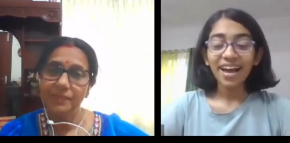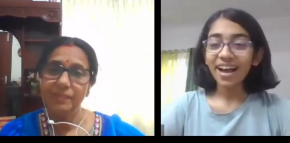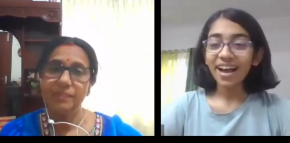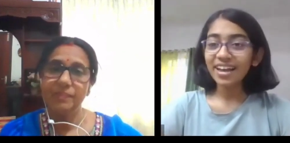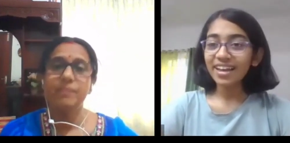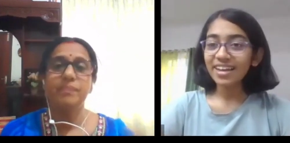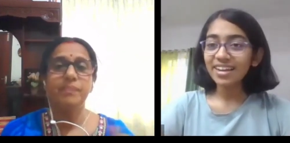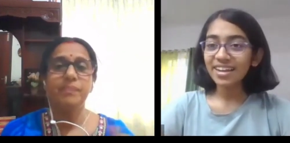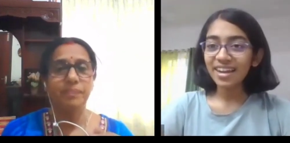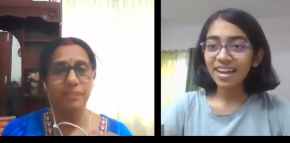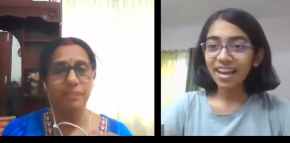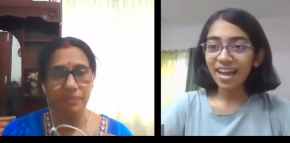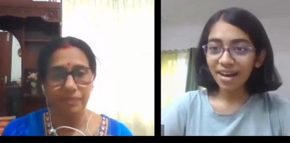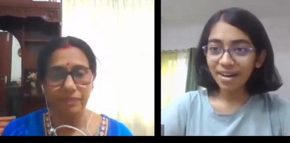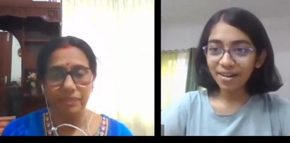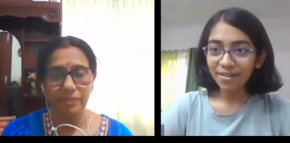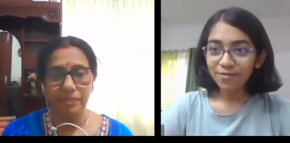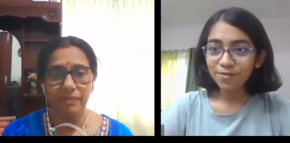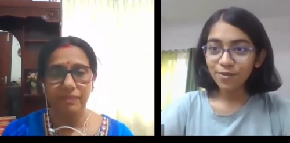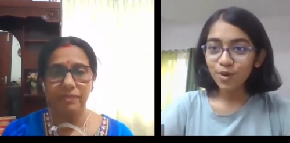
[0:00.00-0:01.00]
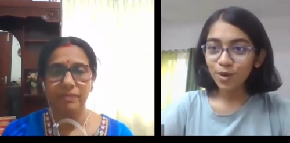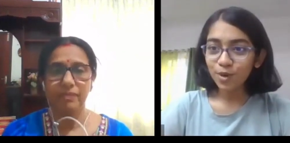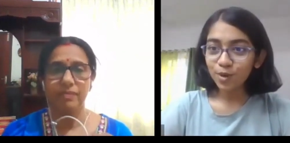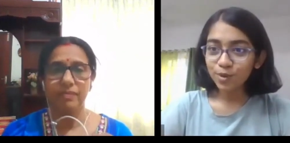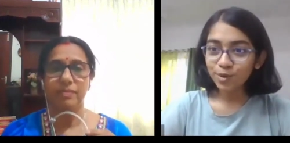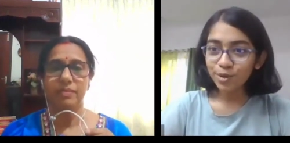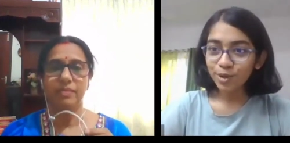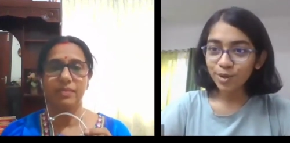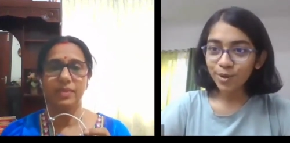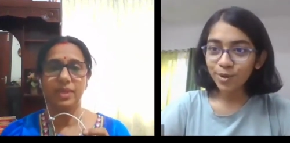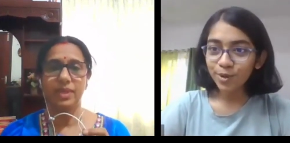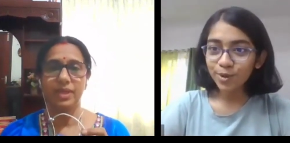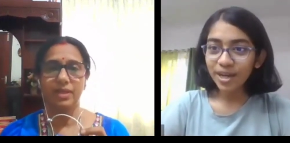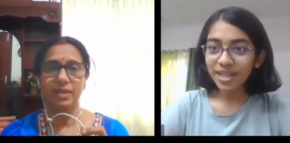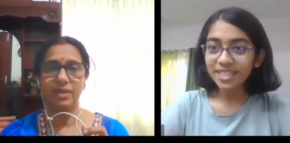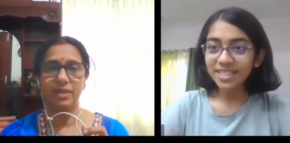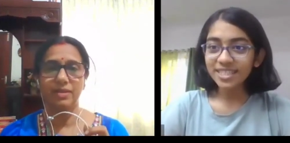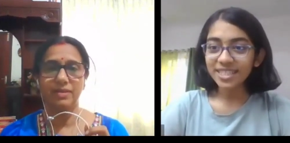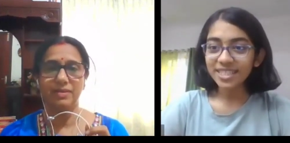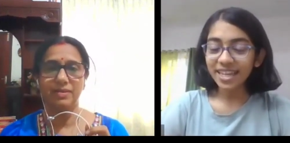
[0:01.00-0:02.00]
Speaker 1: I, I love Ludo
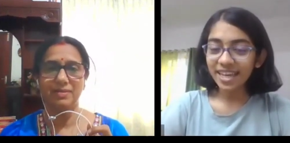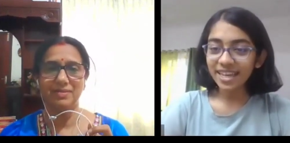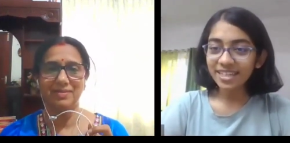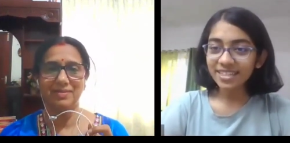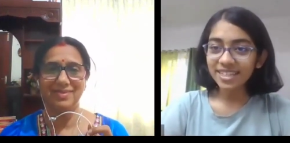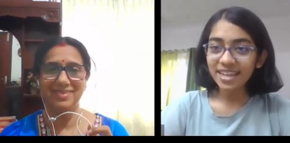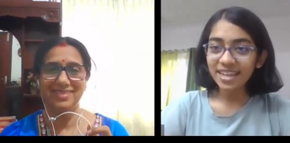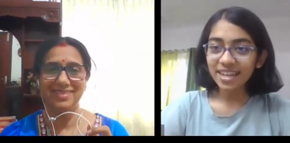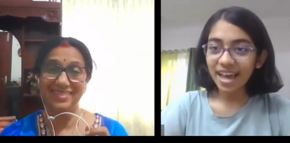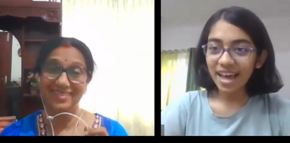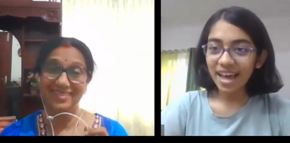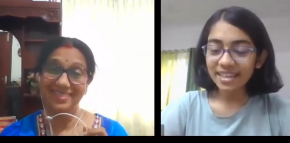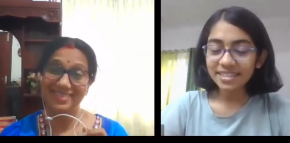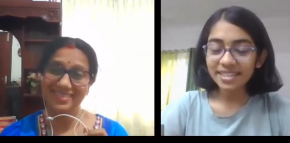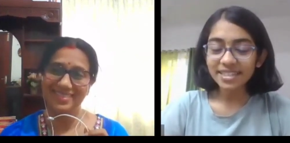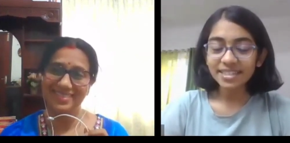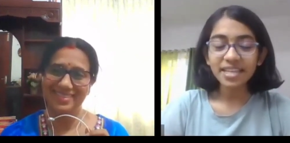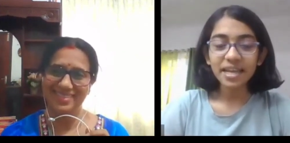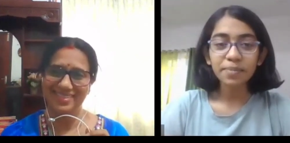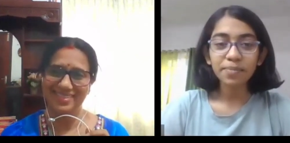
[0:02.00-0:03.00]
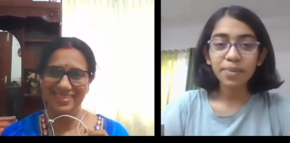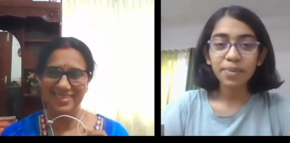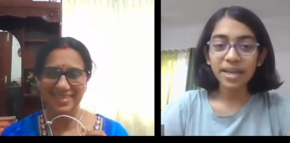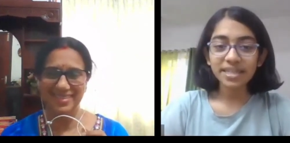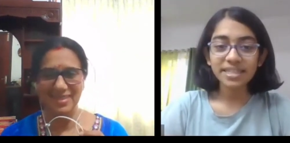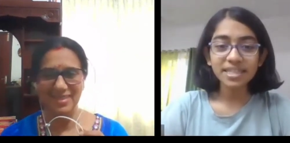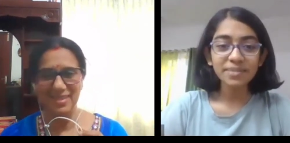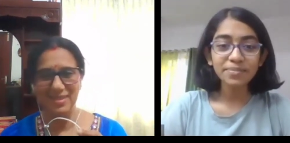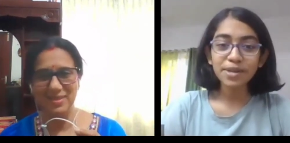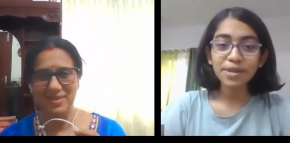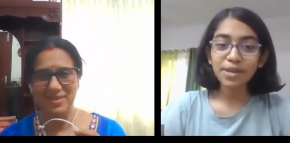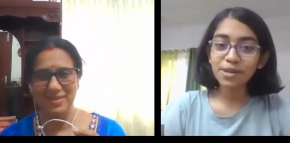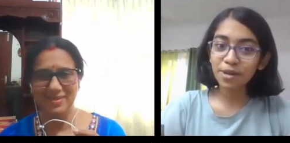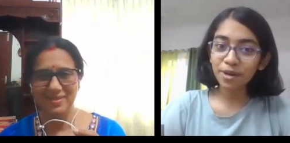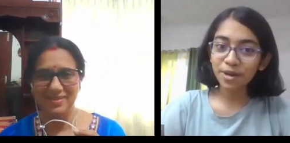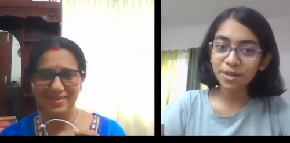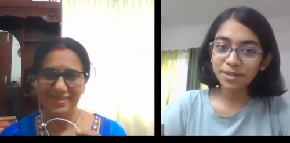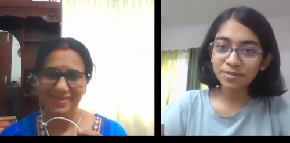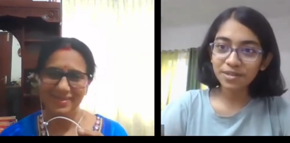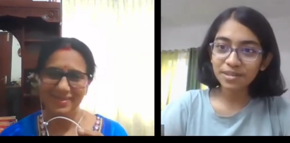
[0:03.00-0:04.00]
and Snakes and Ladders. I play them a
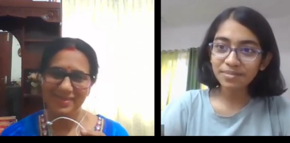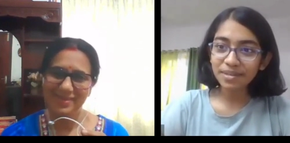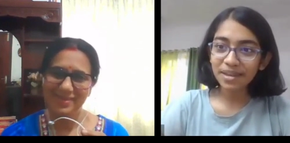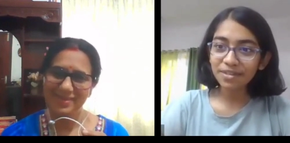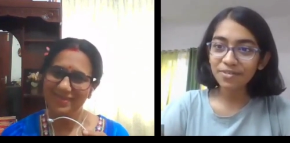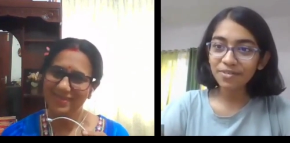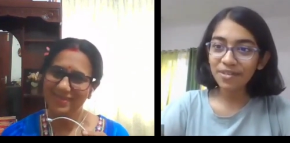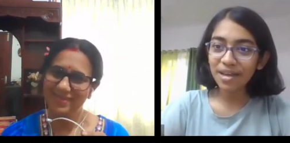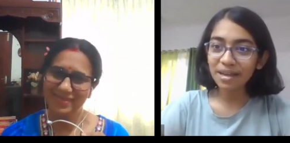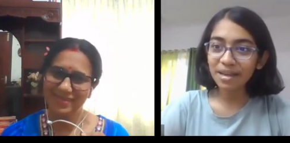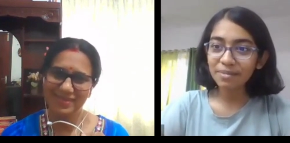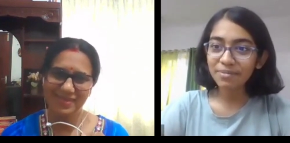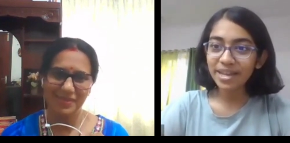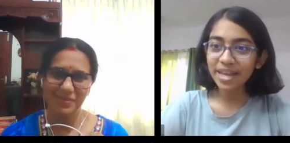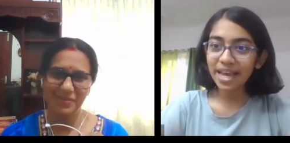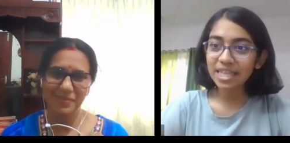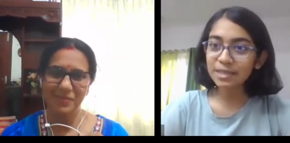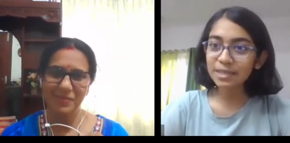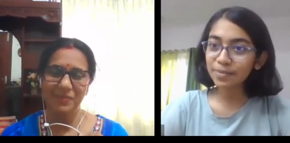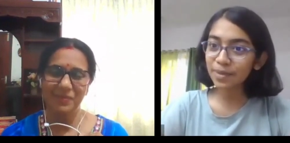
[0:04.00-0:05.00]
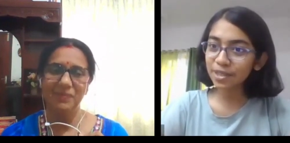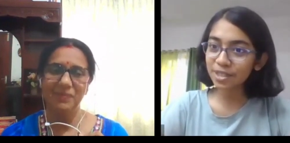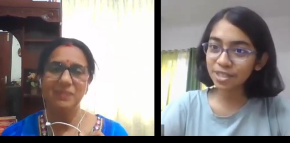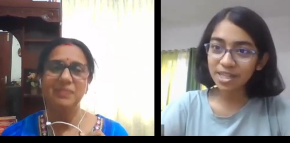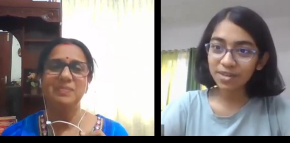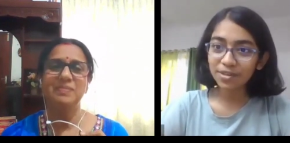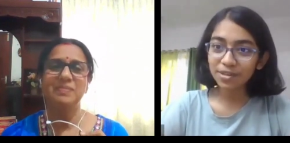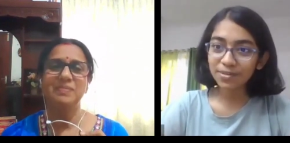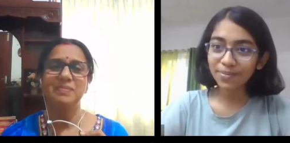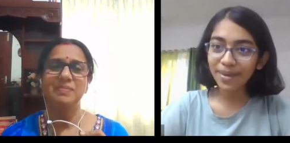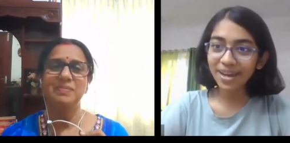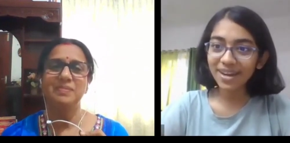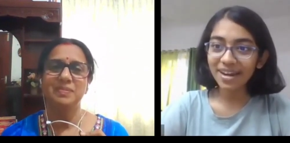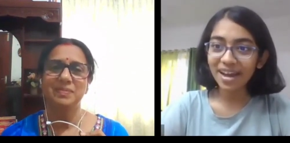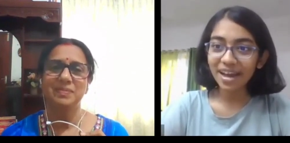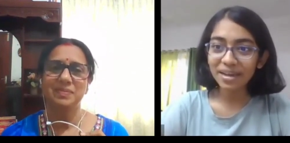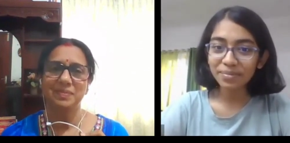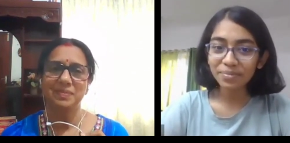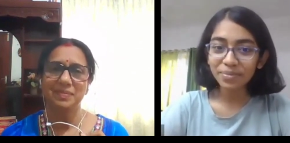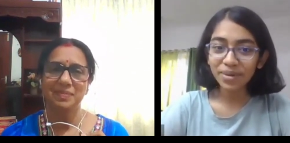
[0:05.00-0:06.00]
lot with my family, especially with my
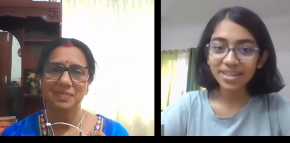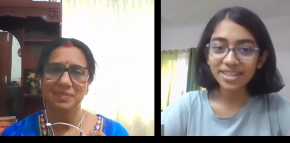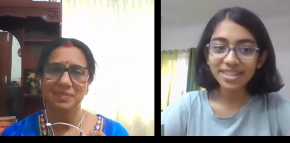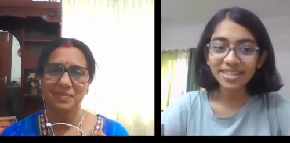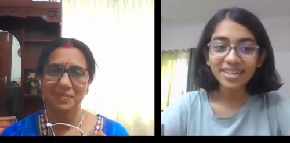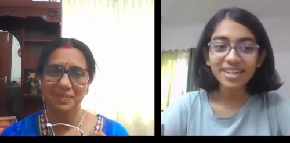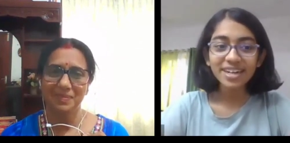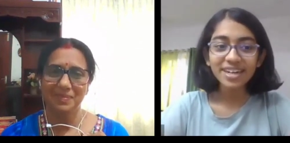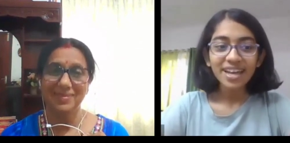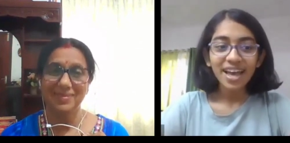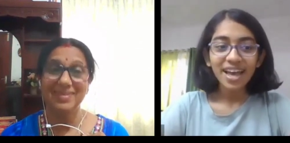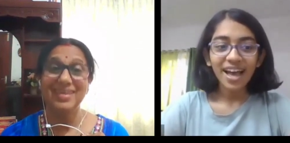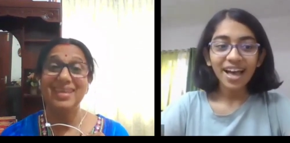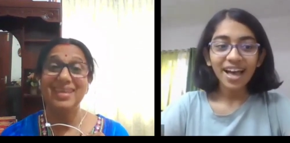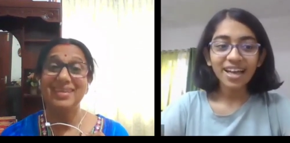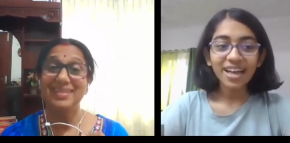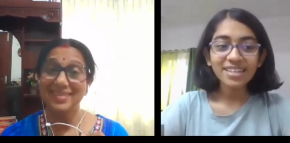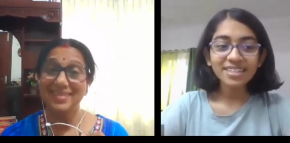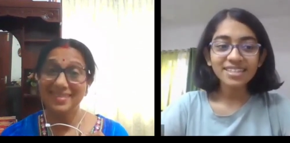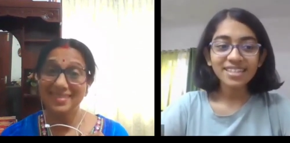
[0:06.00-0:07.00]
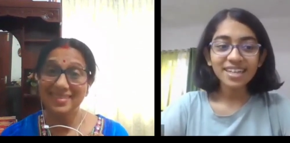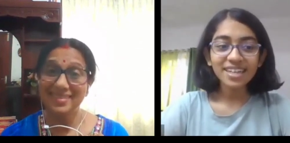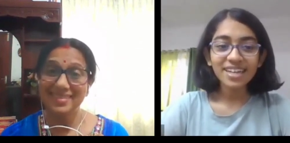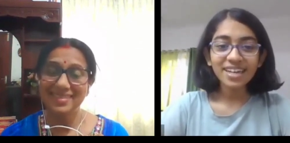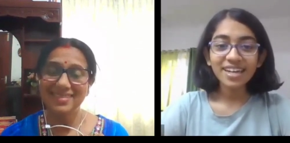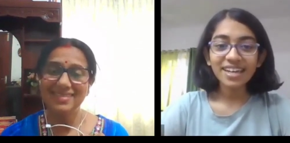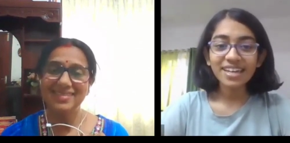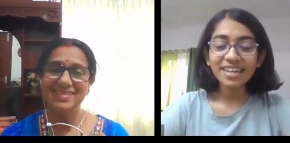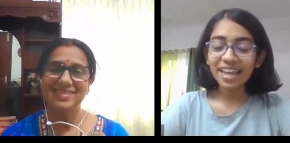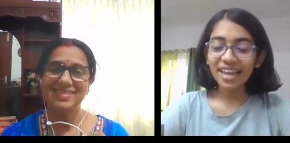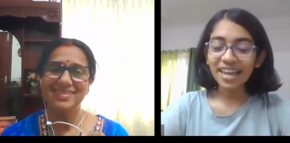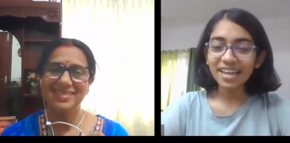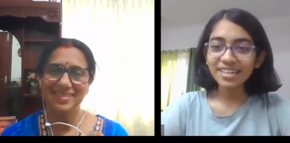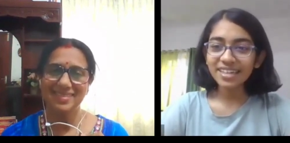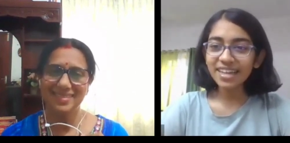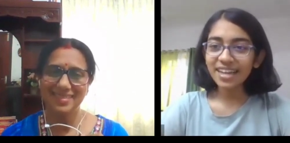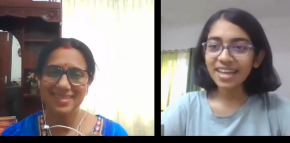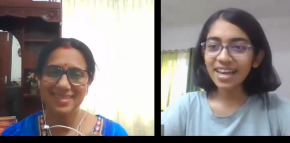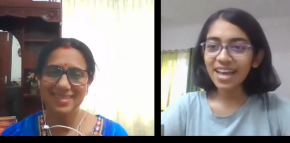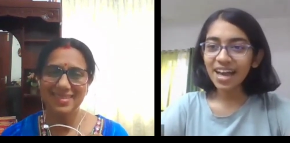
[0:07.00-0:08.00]
grandmother. And uh,
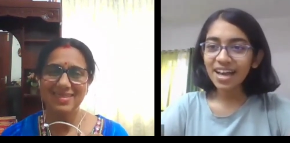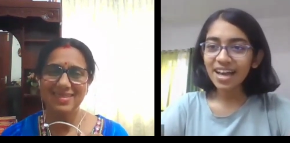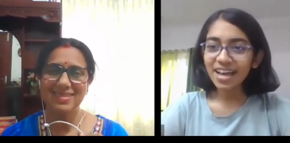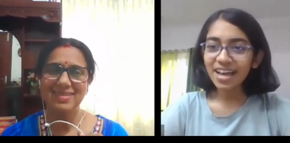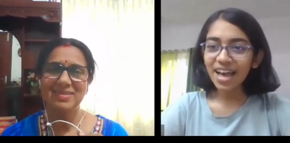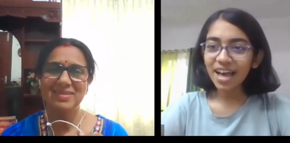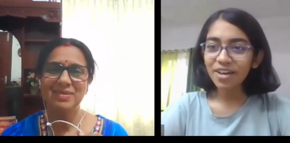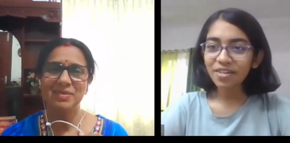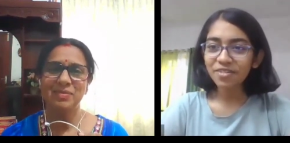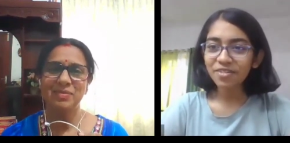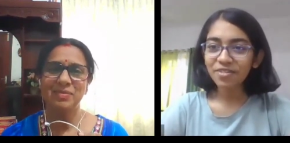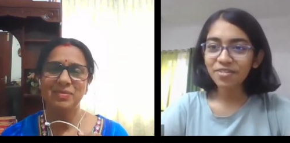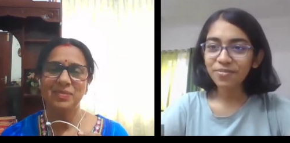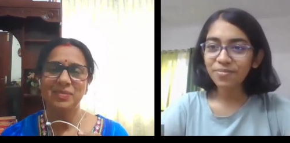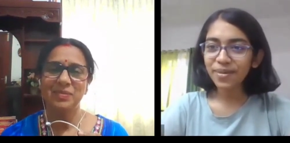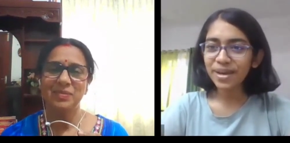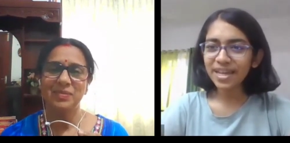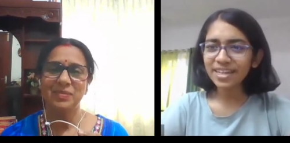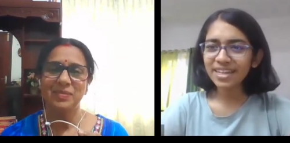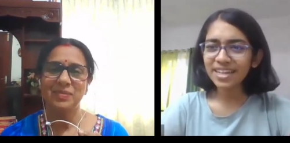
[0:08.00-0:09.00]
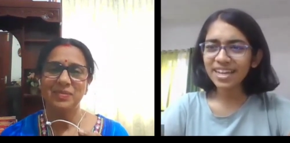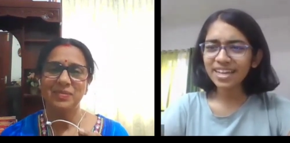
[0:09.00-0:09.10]
lately, I have been